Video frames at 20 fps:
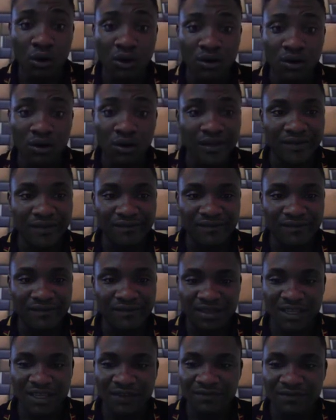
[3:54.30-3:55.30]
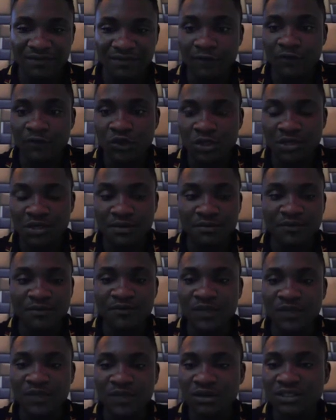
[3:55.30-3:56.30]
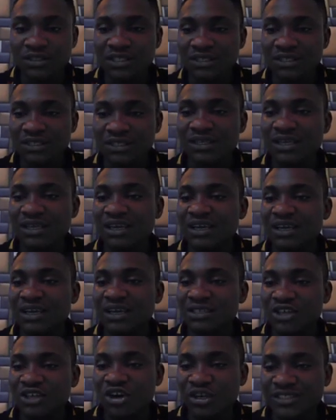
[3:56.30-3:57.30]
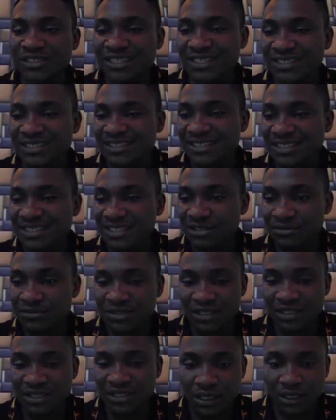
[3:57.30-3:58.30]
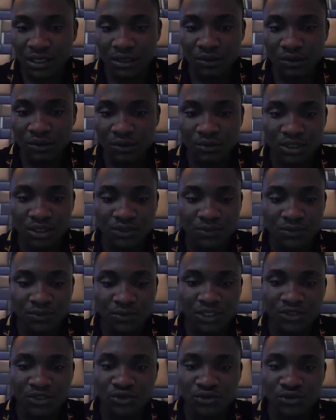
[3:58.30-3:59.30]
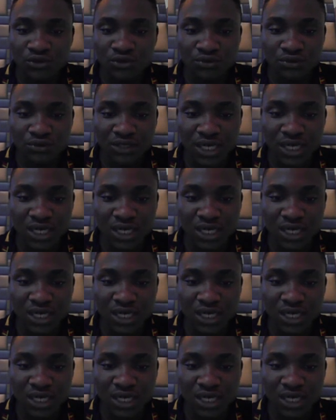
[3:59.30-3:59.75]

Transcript: or if they have removed the content. The content is still there. What we need to do